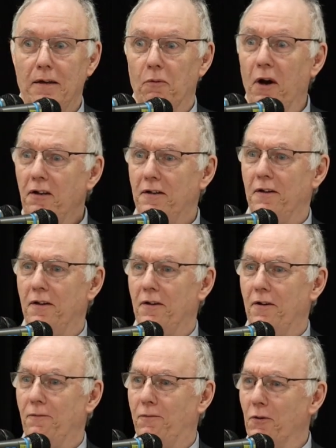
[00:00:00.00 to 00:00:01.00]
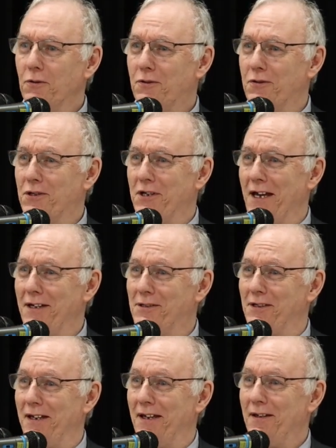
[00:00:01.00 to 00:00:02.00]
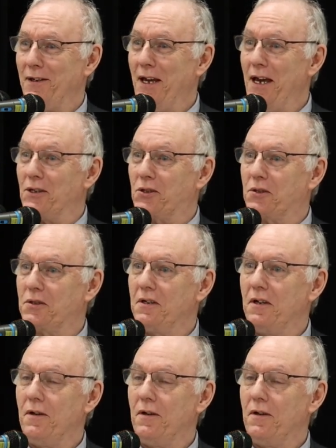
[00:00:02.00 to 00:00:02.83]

What? False Christianity? Yes.